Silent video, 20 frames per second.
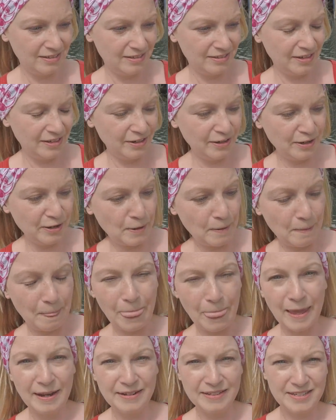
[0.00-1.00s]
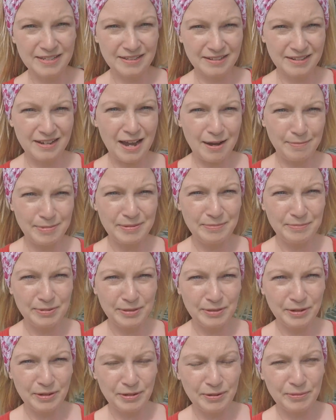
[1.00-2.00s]
the cabin
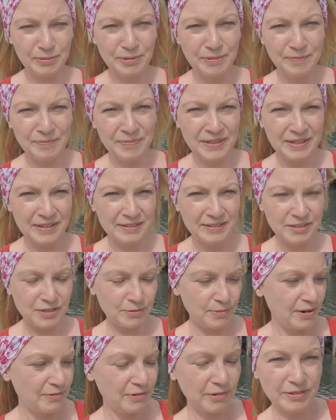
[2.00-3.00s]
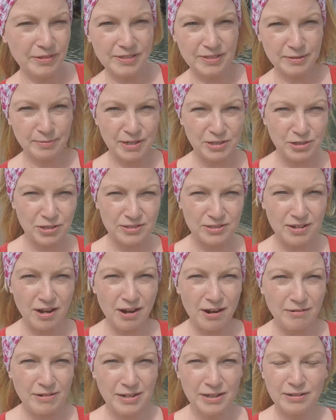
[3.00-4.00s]
below to where all the switches
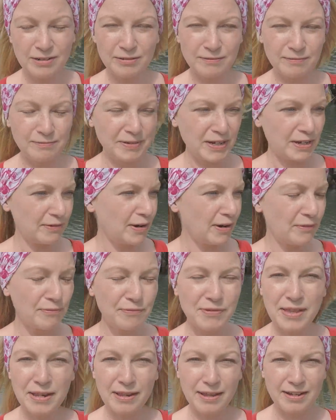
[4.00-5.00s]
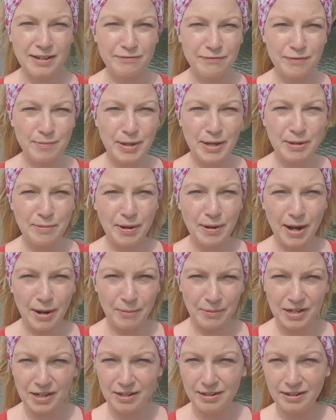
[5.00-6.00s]
are, and I couldn't figure out for the life of me
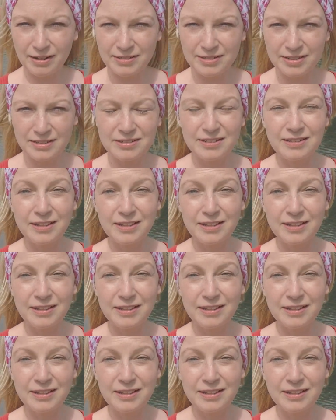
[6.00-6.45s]
how it connected.